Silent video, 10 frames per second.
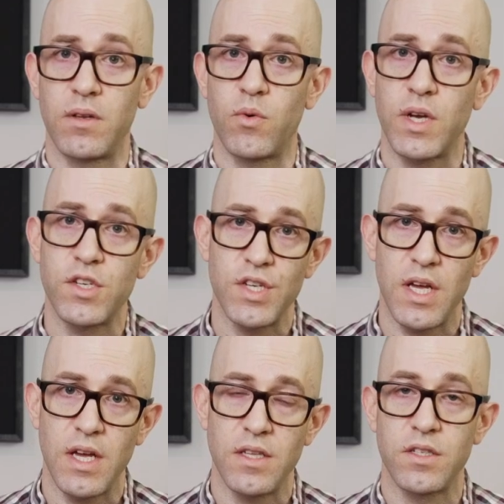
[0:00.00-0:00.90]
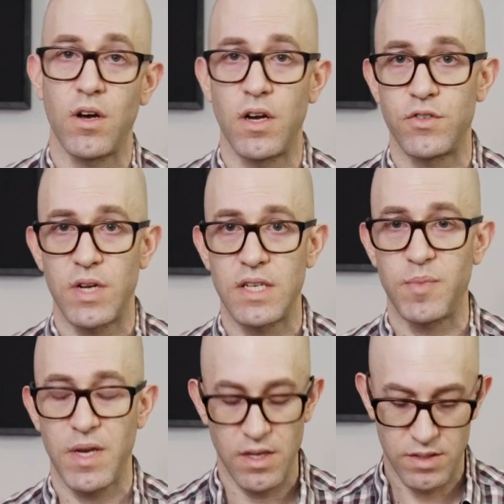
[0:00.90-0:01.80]
quick shades, contrast
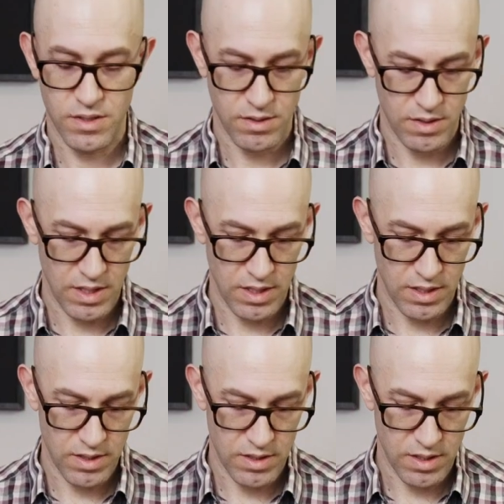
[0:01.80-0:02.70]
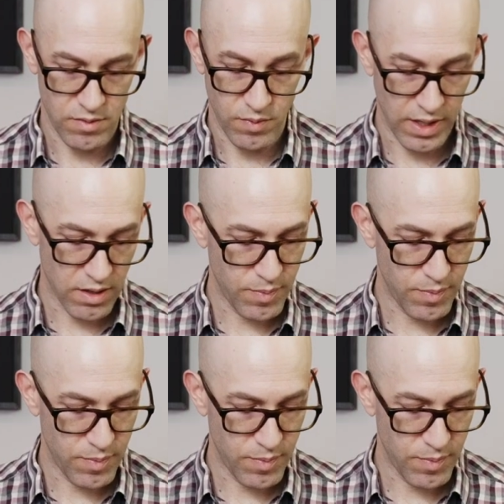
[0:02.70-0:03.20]
paints, and regular